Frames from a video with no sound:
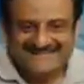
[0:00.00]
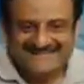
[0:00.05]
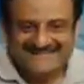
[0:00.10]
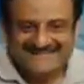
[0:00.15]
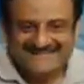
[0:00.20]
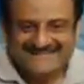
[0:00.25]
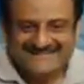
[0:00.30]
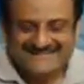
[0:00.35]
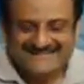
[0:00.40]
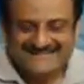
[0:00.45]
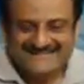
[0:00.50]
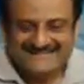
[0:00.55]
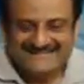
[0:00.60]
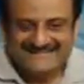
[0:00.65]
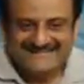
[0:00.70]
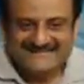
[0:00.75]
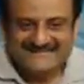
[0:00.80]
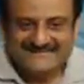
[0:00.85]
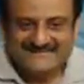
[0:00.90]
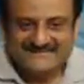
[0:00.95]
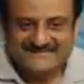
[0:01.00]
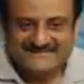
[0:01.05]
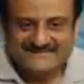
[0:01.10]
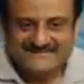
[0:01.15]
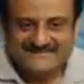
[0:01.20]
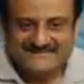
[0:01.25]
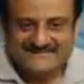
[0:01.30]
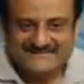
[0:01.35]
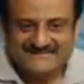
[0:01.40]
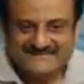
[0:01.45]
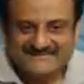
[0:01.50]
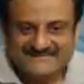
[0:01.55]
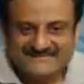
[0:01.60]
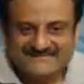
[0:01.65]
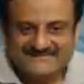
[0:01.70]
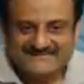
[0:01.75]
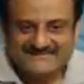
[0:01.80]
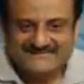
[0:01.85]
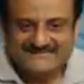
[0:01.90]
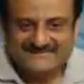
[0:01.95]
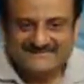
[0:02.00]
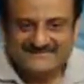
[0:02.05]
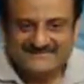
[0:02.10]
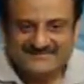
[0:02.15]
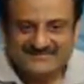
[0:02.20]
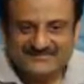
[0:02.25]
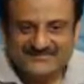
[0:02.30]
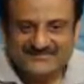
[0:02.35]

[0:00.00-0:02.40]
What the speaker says: The person shown says nothing.